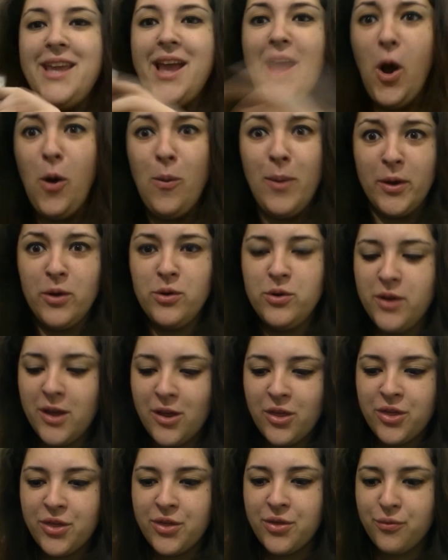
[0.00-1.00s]
yeah, oh my god, you
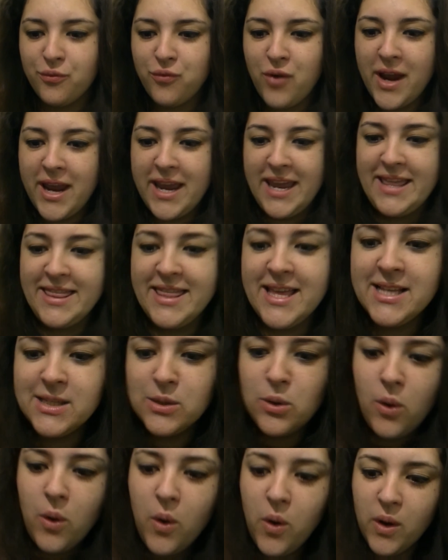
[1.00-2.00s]
get three.
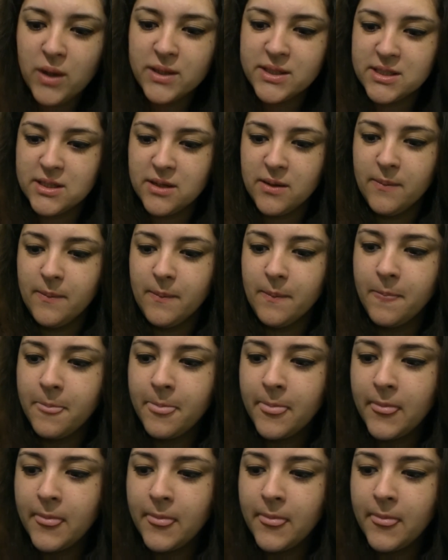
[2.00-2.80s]
That's awesome.